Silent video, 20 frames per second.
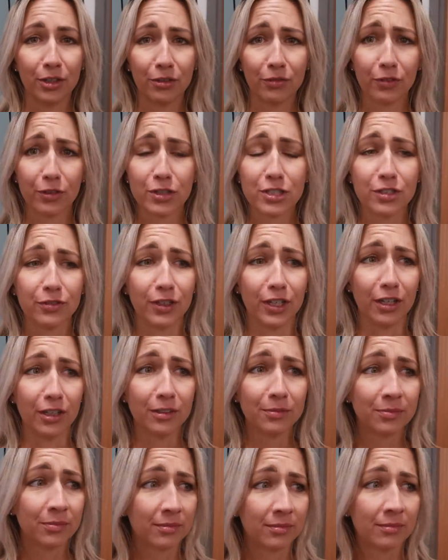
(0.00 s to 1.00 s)
First of
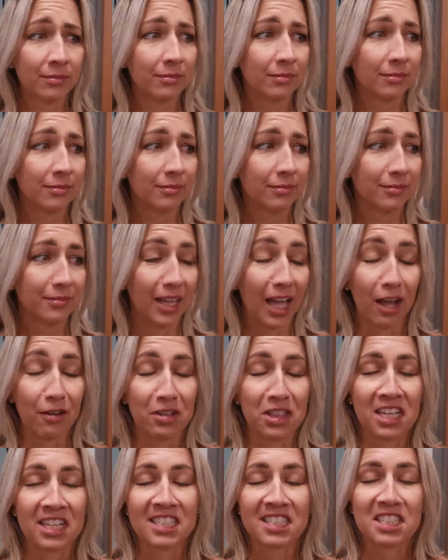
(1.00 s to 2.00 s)
all,
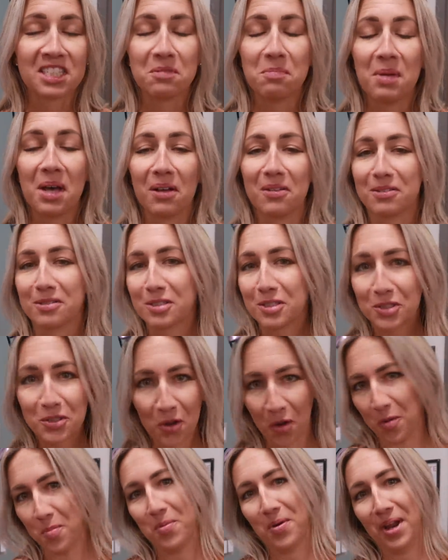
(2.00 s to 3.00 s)
everything smells
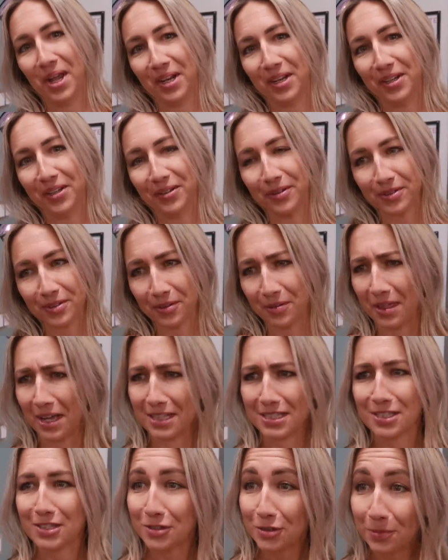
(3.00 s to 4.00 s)
so brand new, so
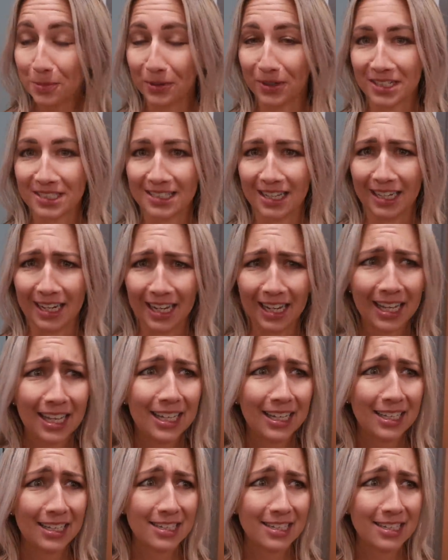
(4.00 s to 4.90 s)
that's super exciting.